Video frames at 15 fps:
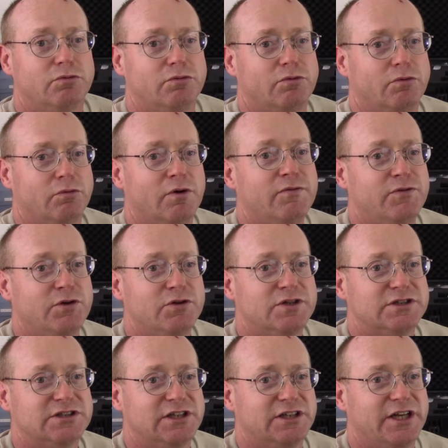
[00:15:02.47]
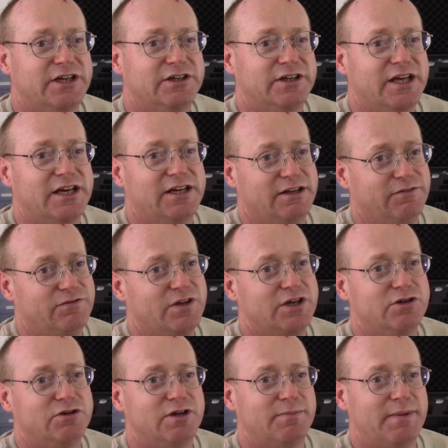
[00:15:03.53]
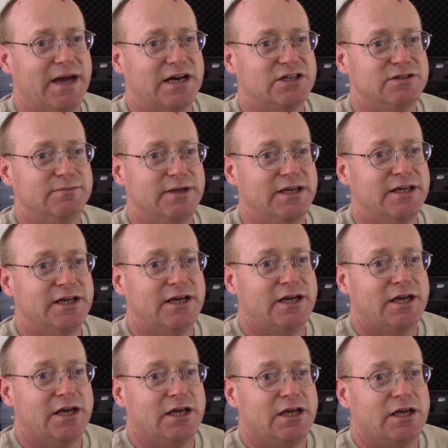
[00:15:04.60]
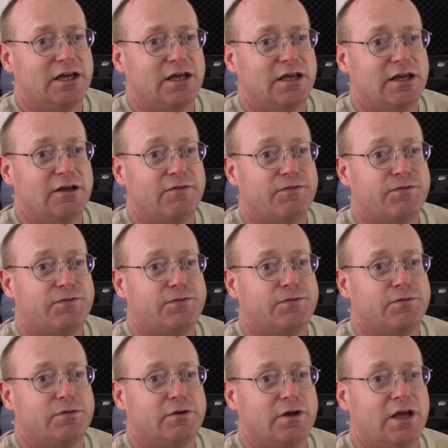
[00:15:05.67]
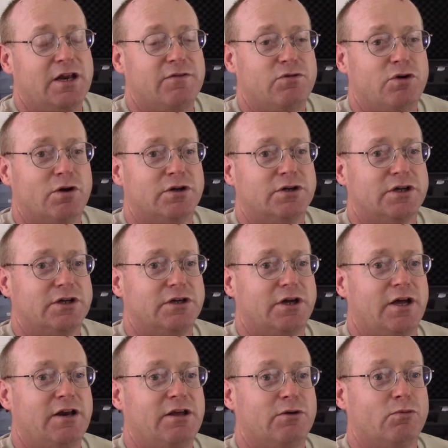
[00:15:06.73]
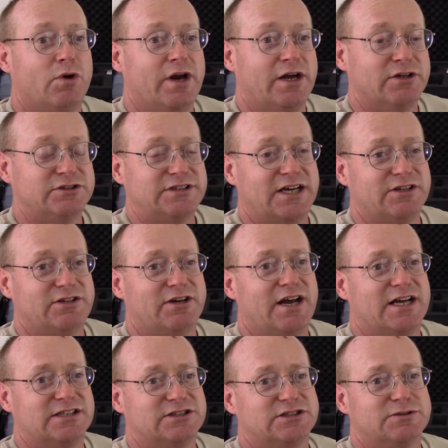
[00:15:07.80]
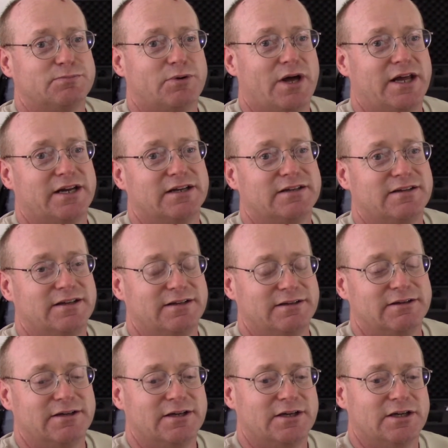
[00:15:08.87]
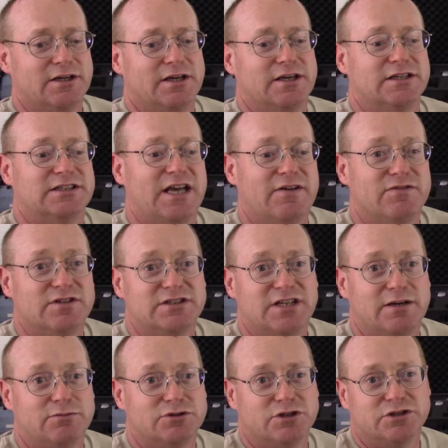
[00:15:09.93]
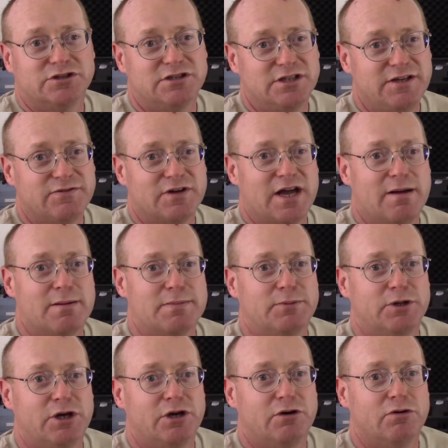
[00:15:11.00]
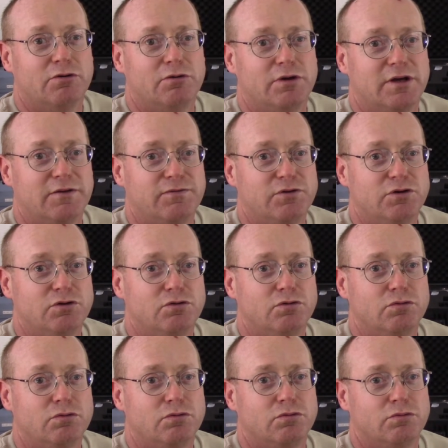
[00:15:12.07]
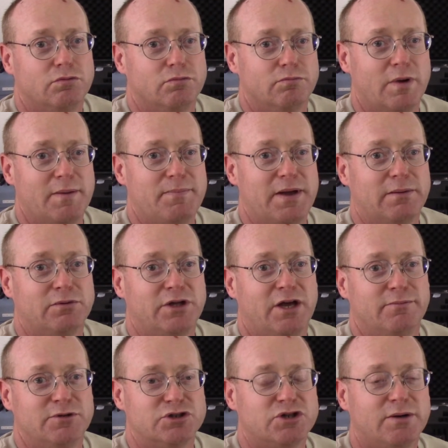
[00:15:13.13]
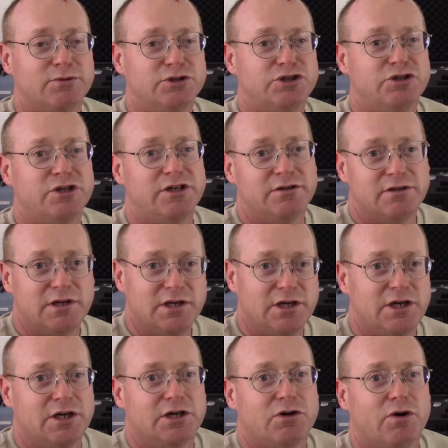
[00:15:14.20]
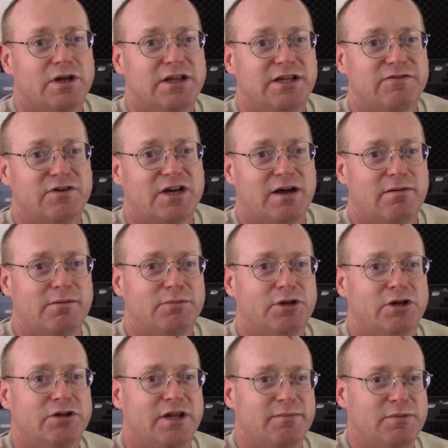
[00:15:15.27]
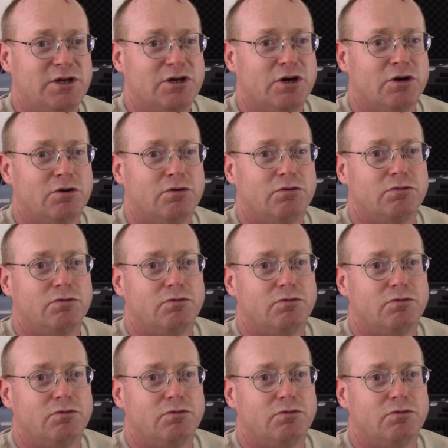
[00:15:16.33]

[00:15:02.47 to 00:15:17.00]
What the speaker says: review this at a later date if they do get back to me. If anyone else out there has this product that is having the same results, leave a comment below. If you might be able to help me troubleshoot it, go ahead and leave a comment below. Let me know